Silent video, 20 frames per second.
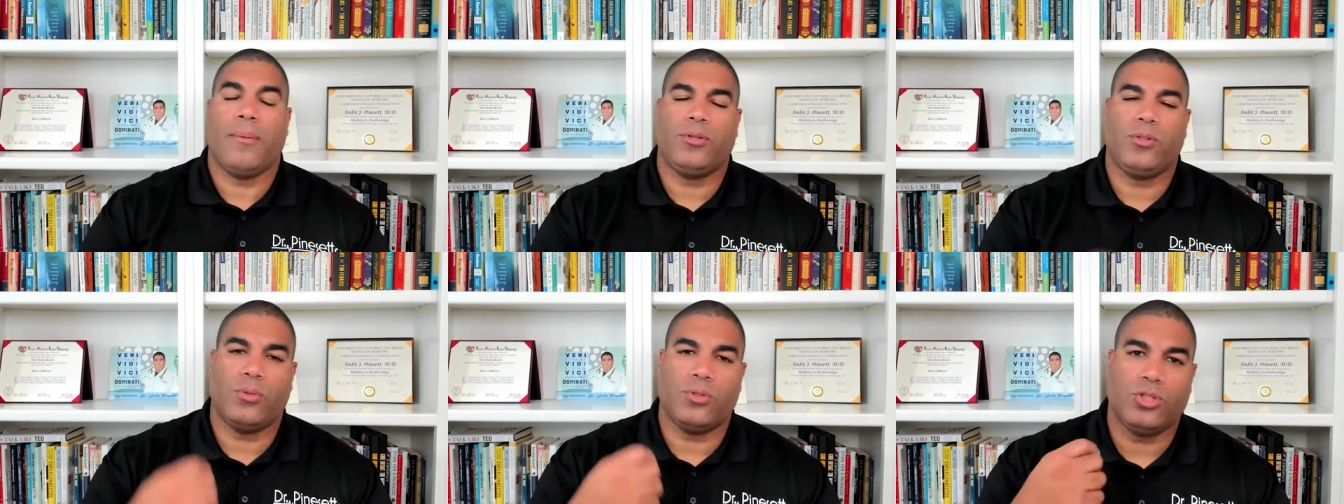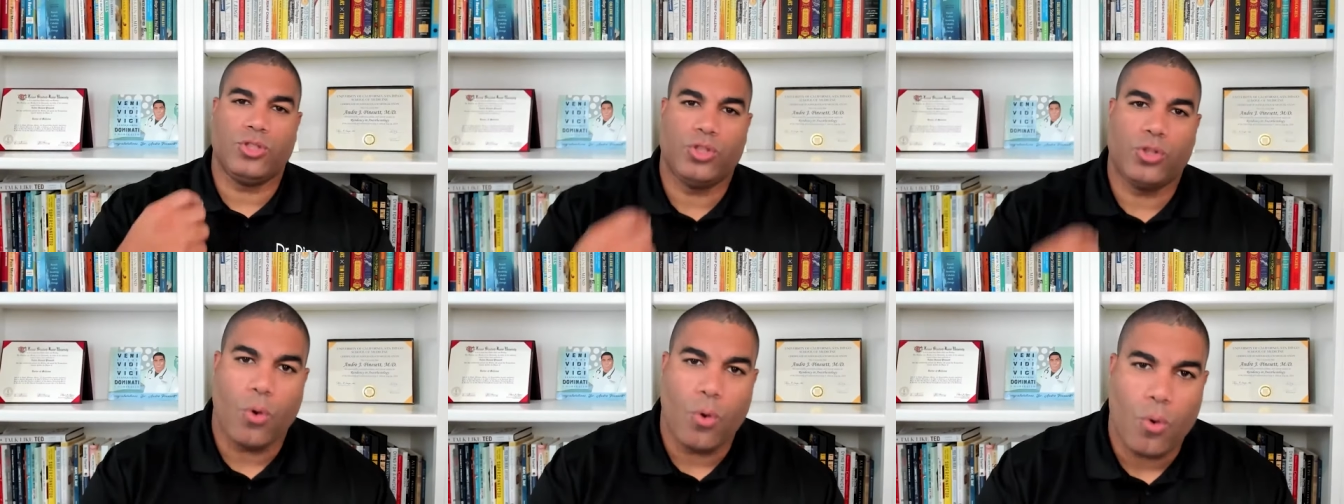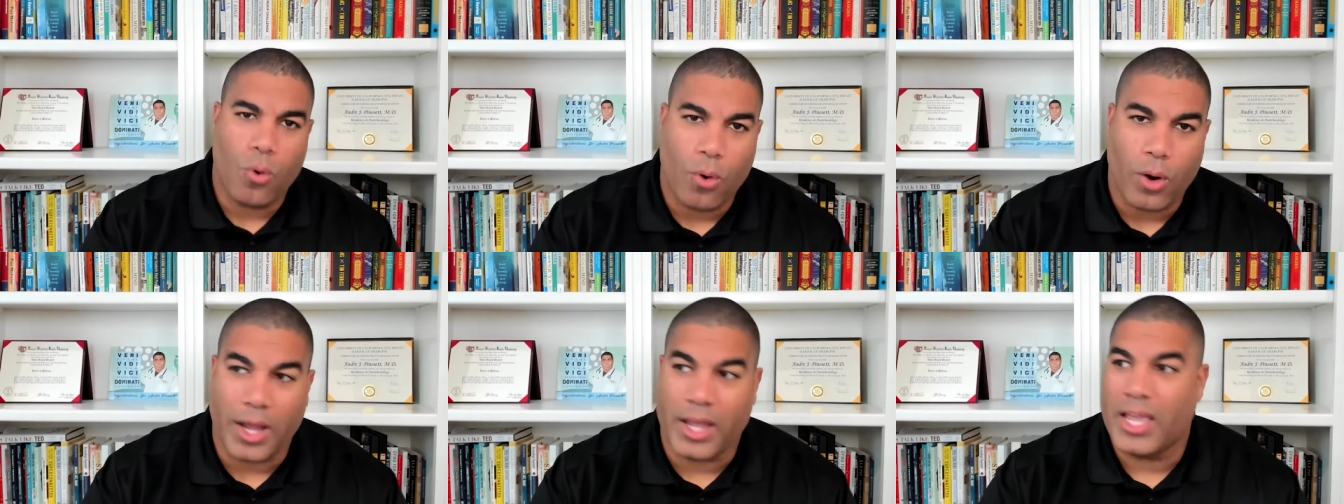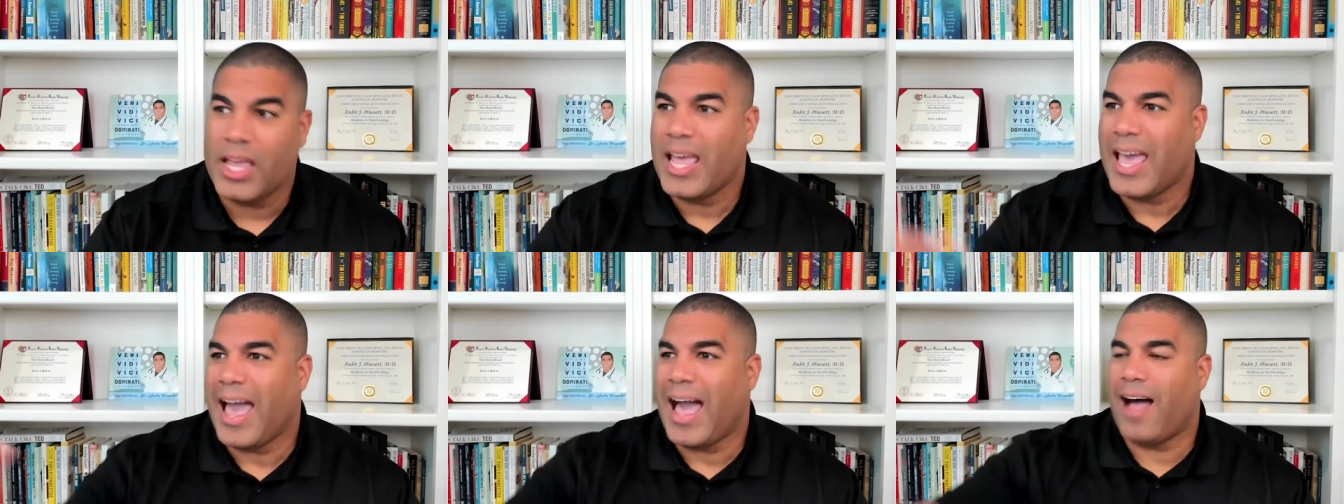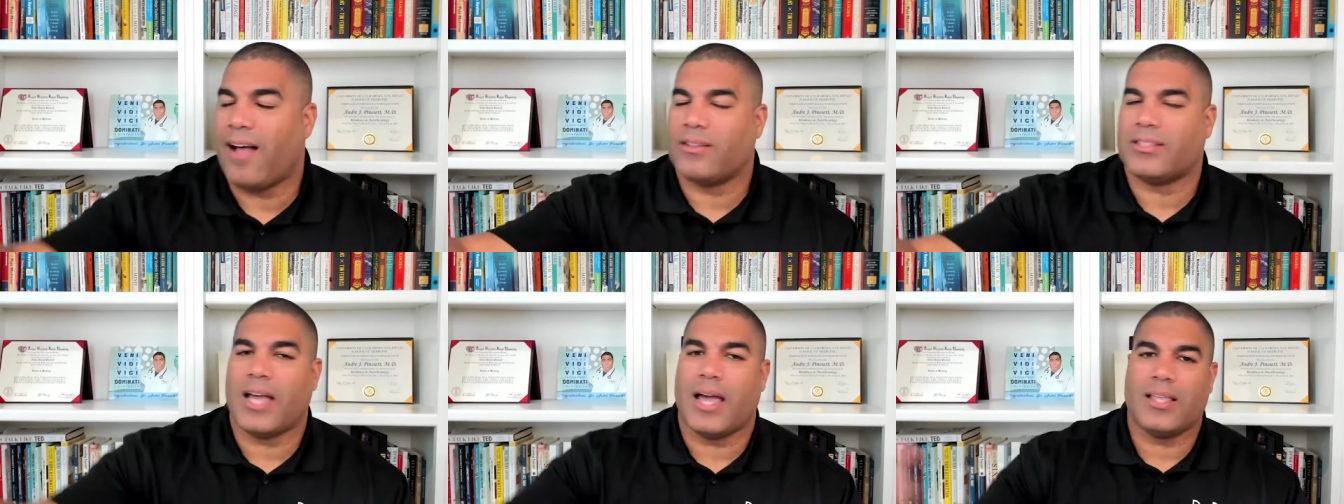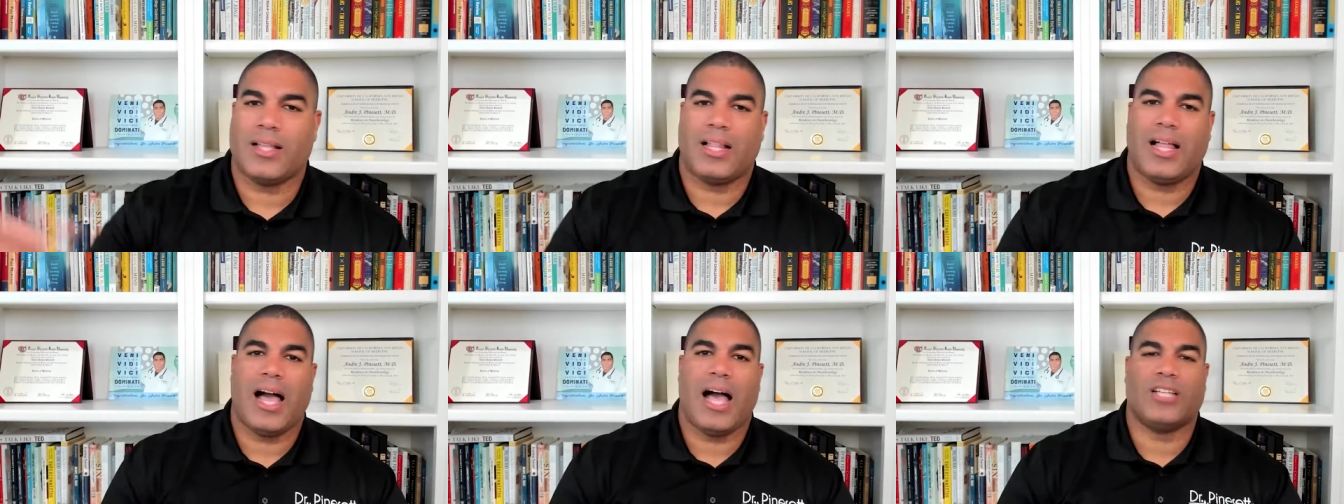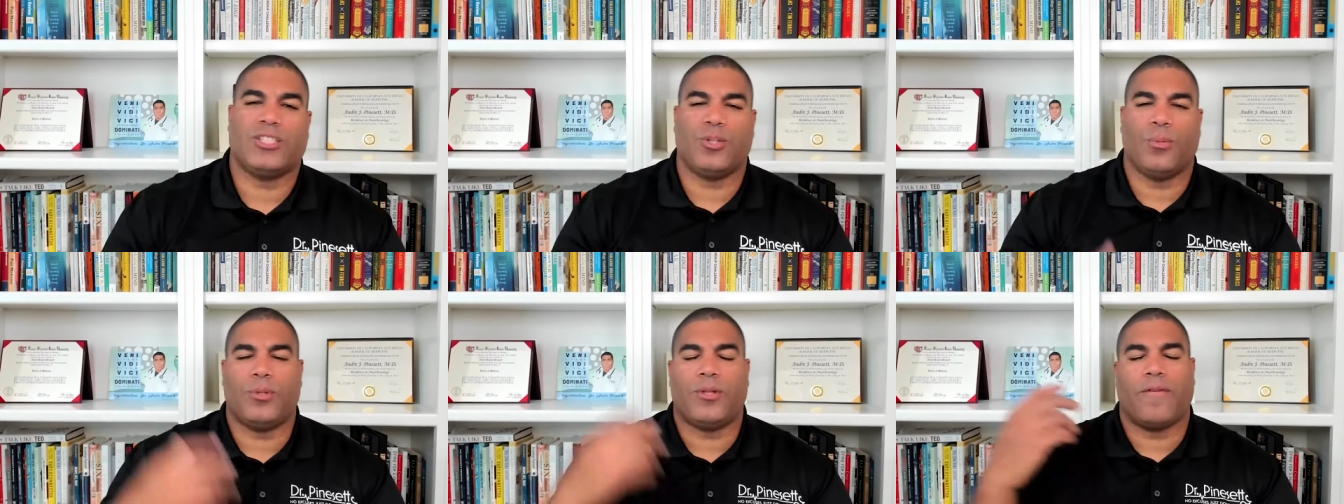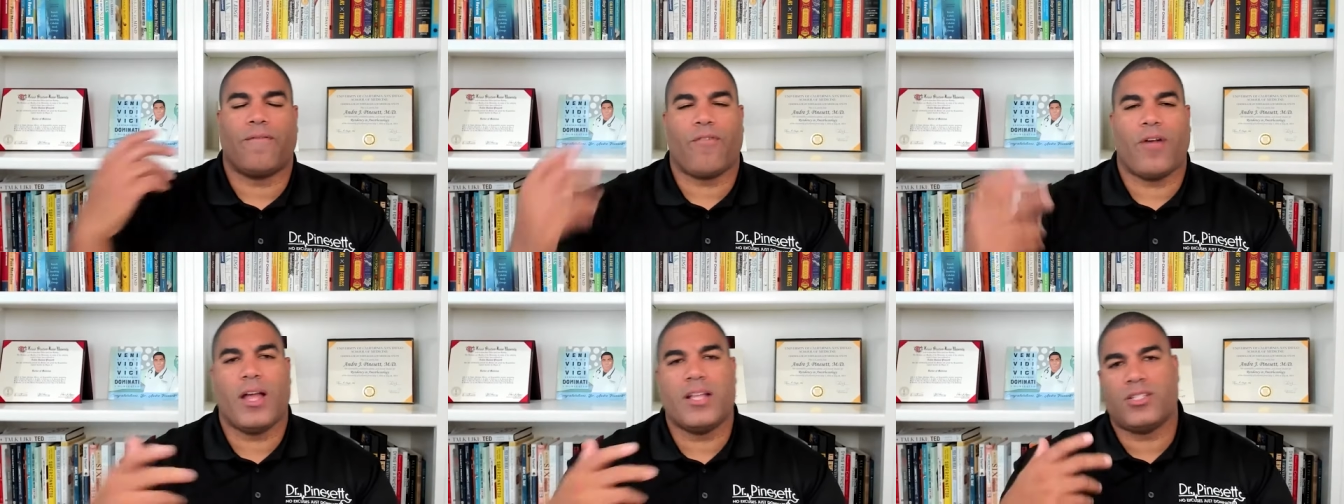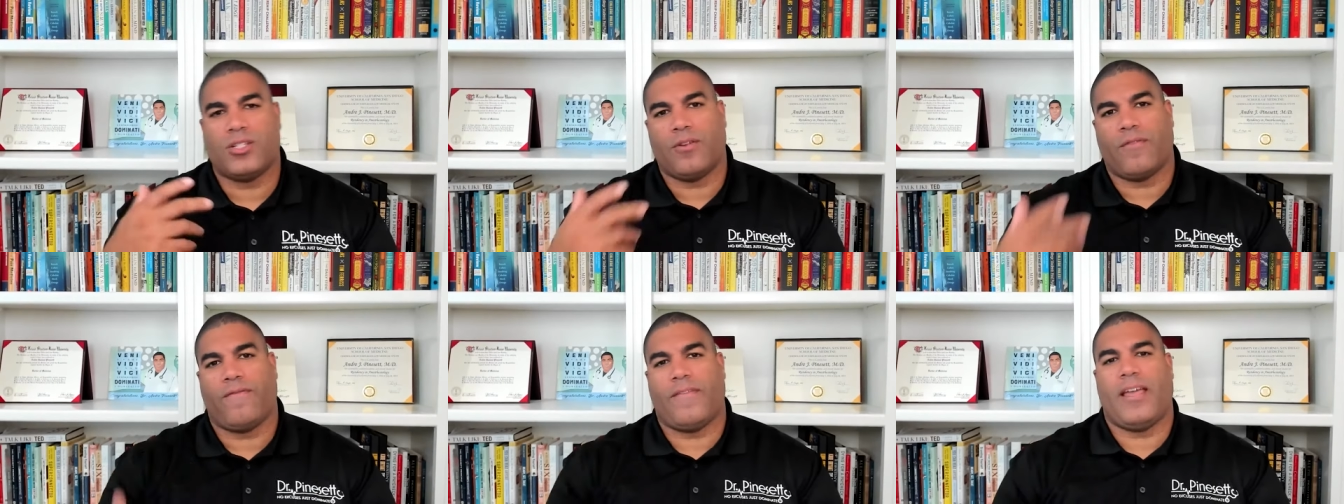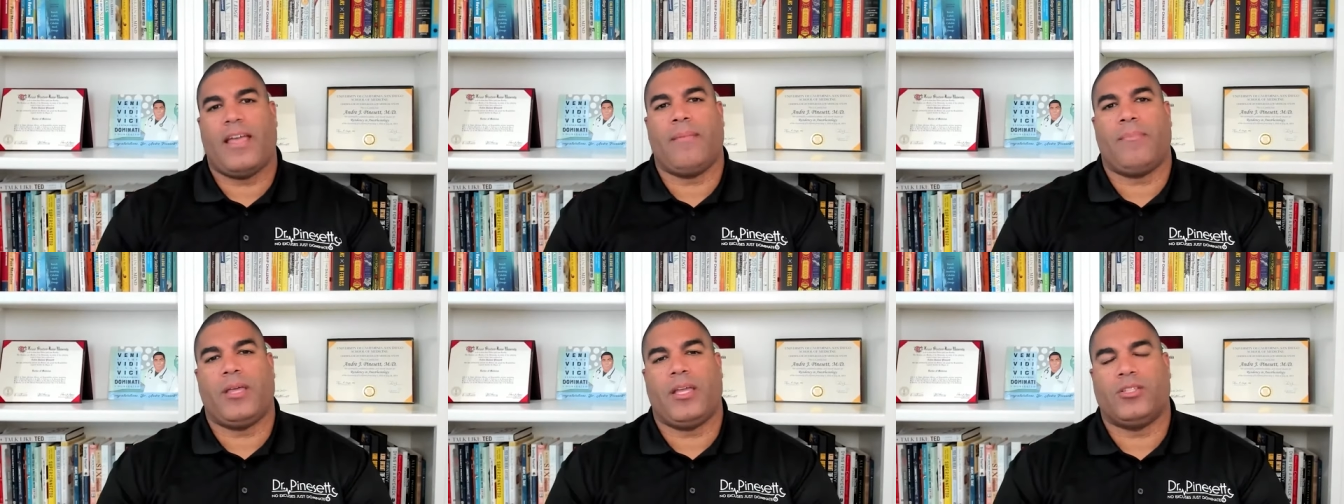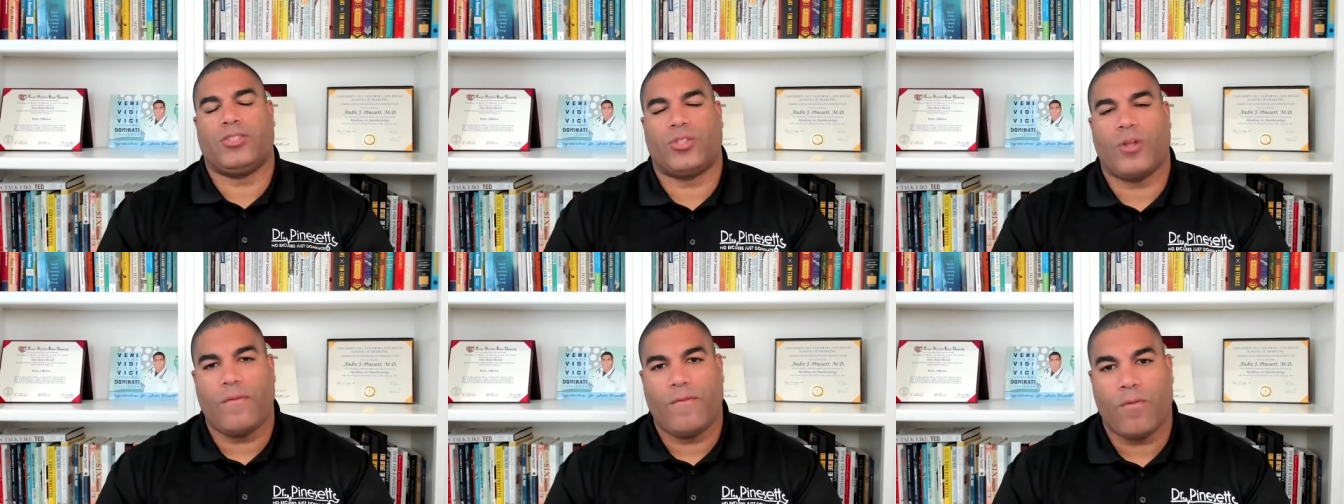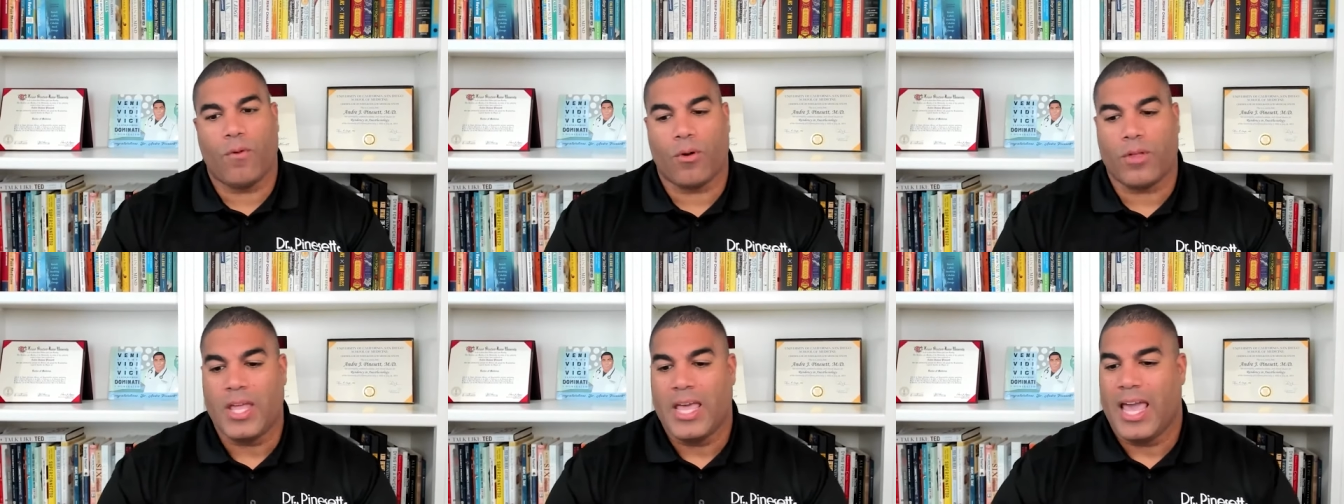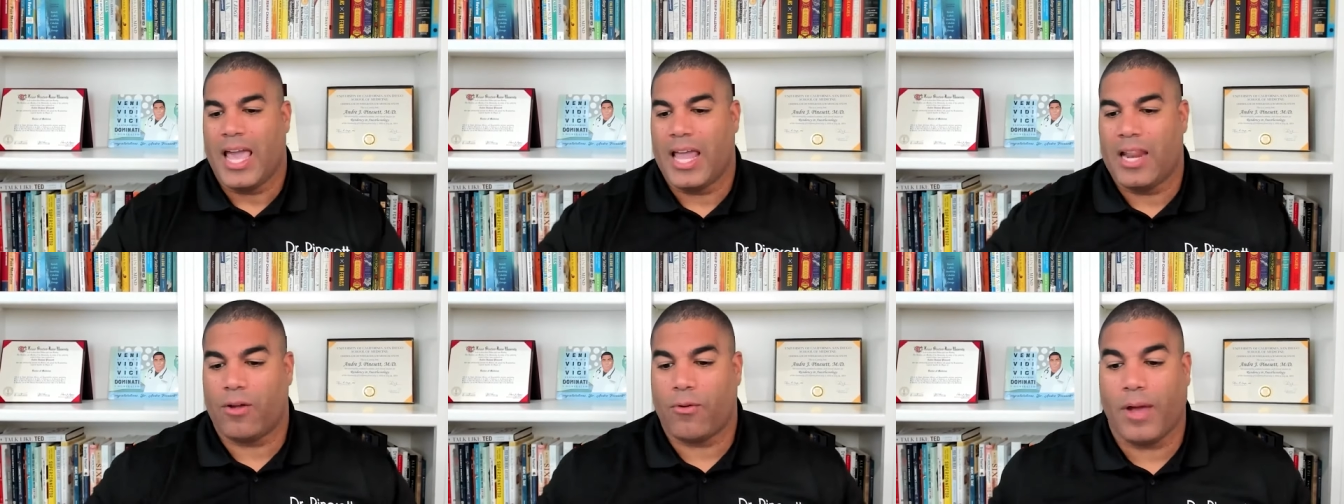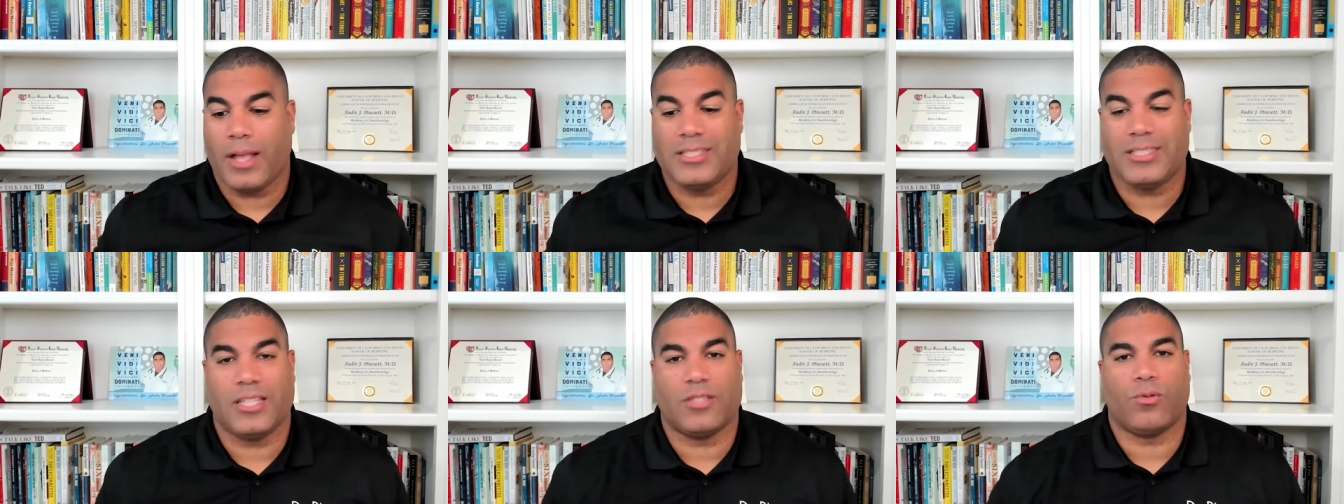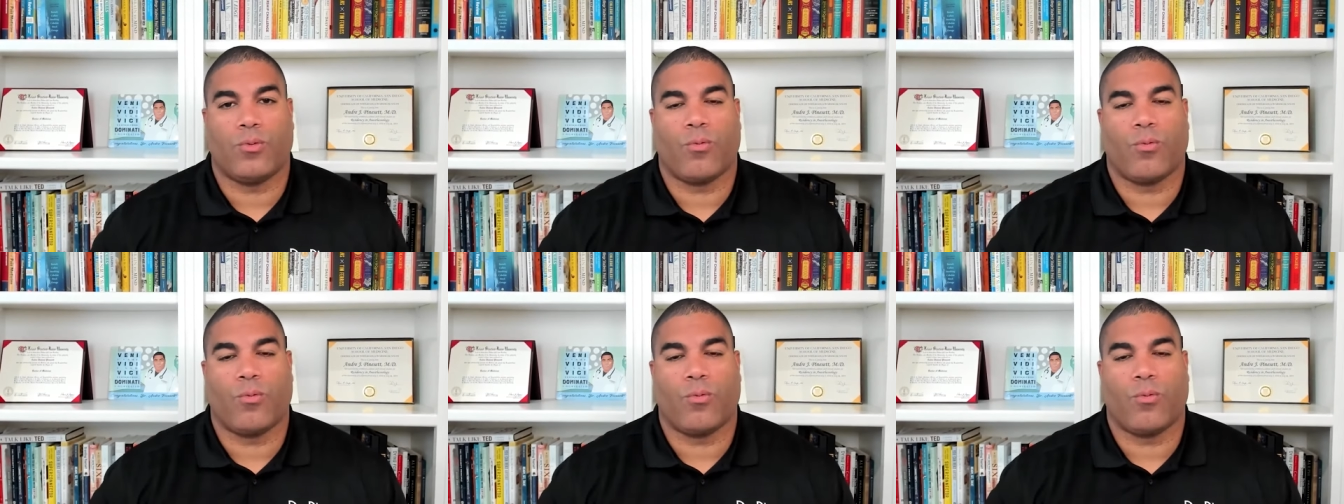You're able to enjoy outside the classroom with your friends and your family and so forth, and it creates